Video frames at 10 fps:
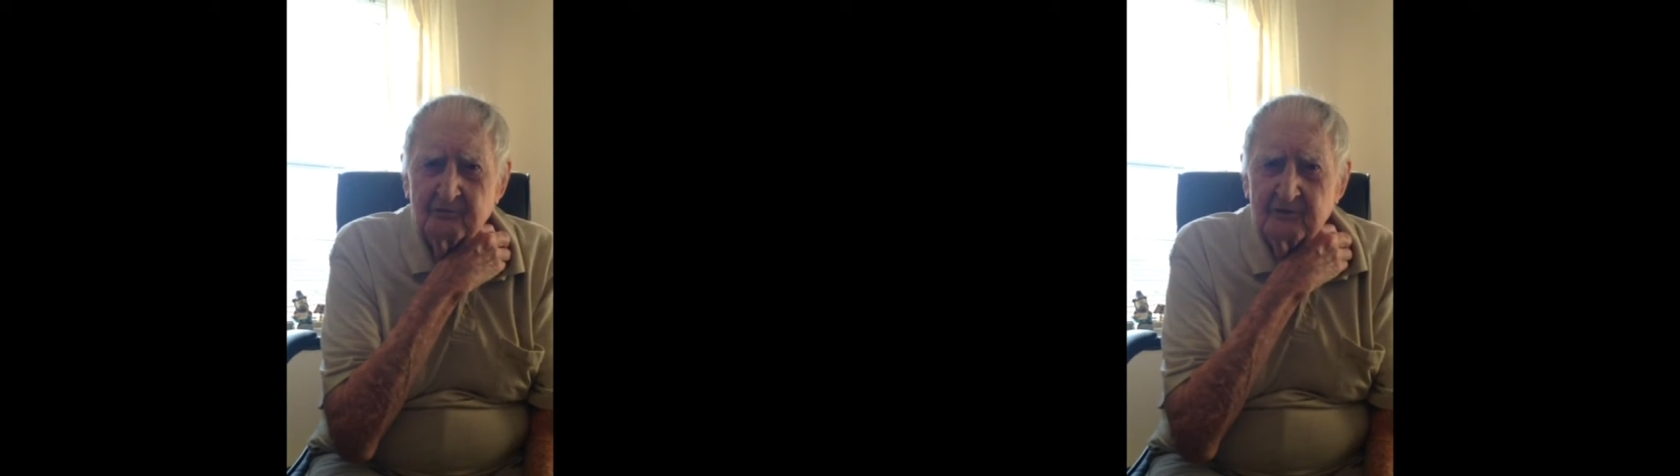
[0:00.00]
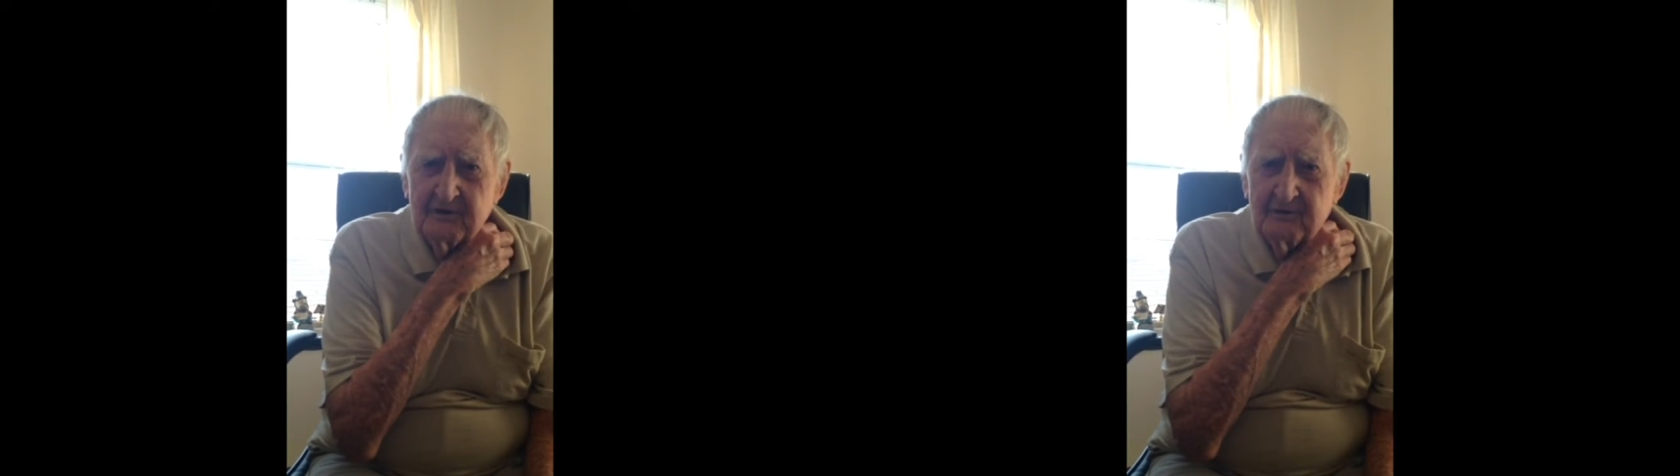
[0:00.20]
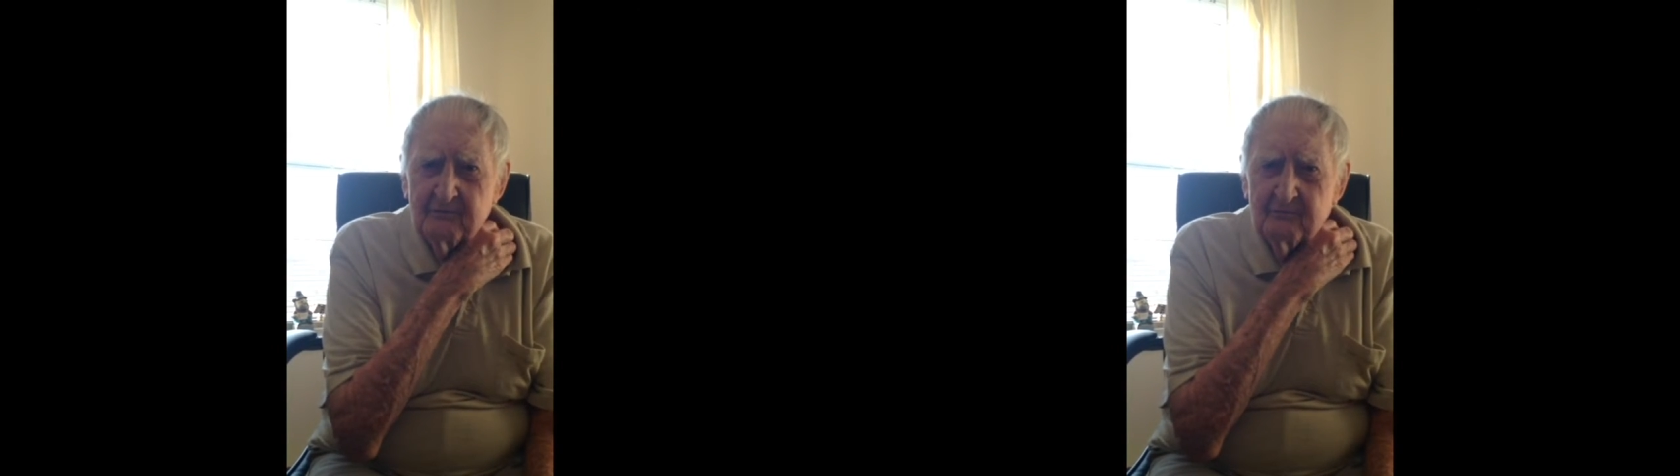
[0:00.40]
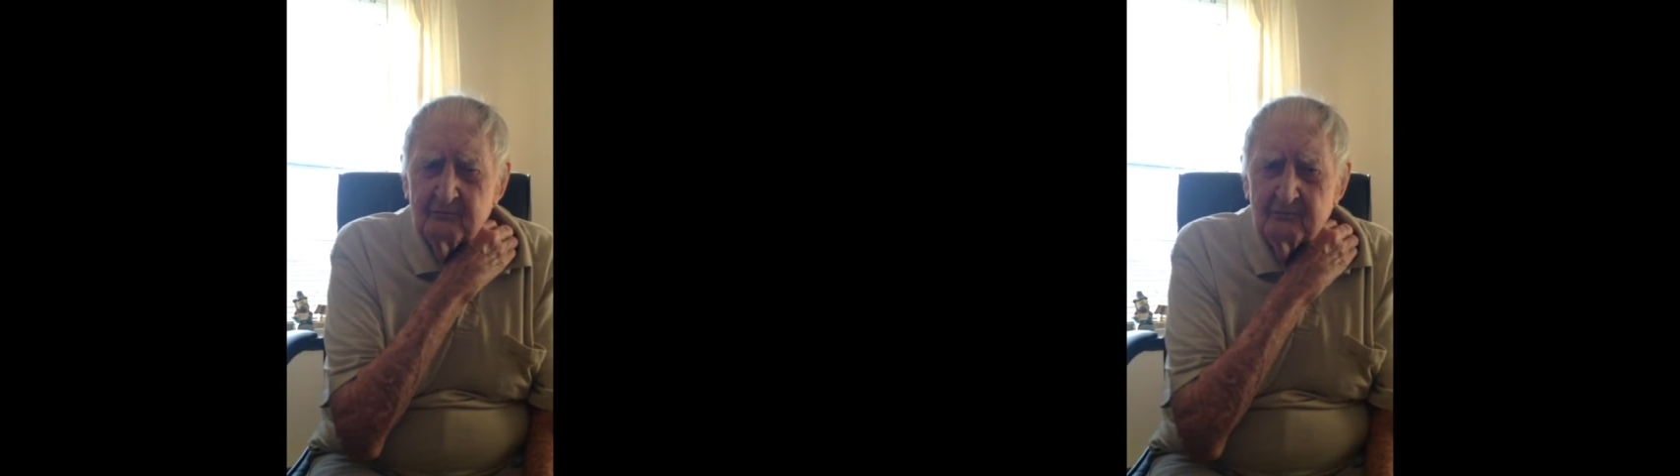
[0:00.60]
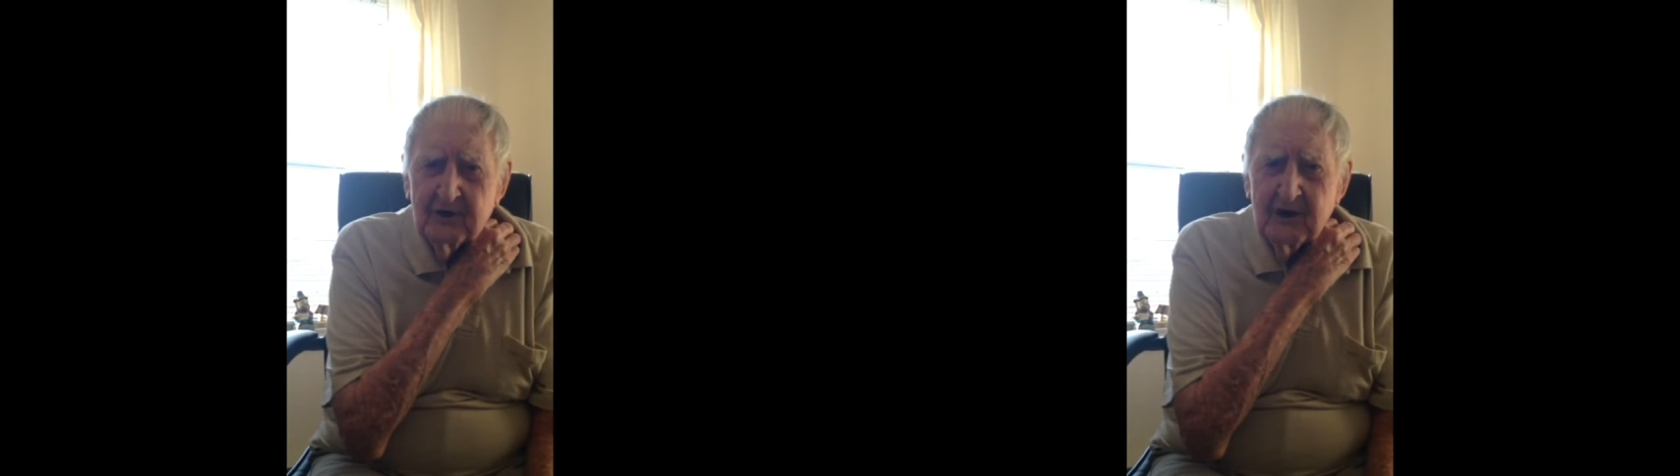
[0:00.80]
when
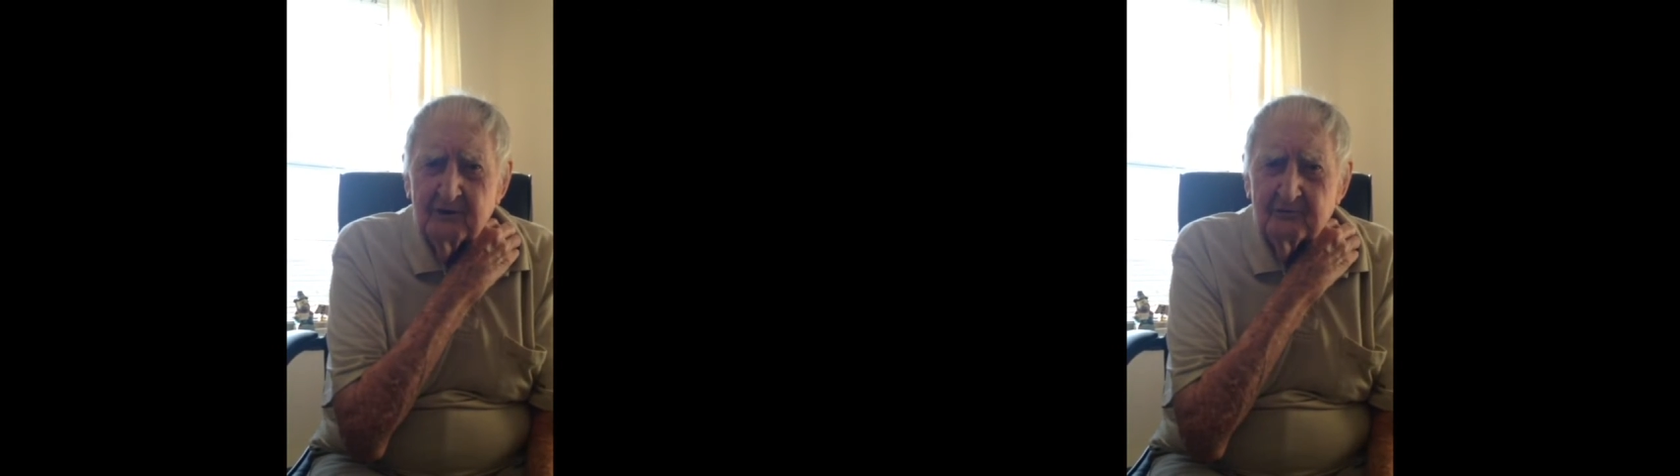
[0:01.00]
he and